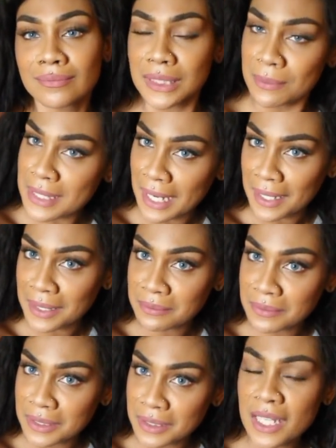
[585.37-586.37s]
Sometimes.
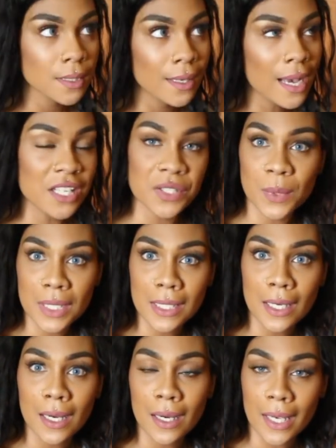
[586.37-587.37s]
I just want
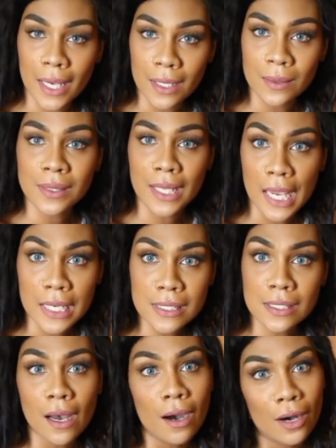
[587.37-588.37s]
to again
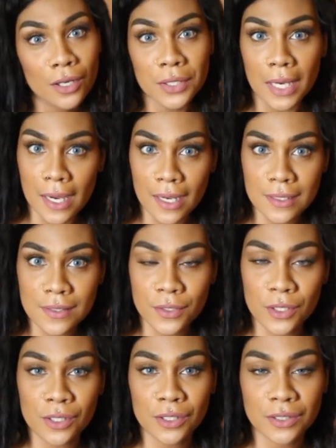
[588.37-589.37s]
thanks all you guys
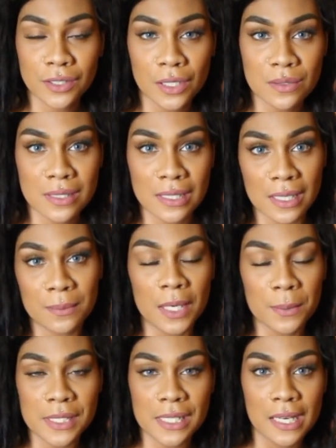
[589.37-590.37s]
for you know sticking
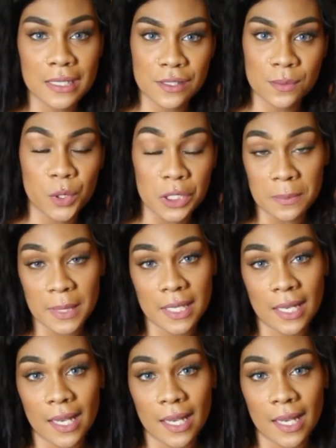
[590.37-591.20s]
by my side and supporting me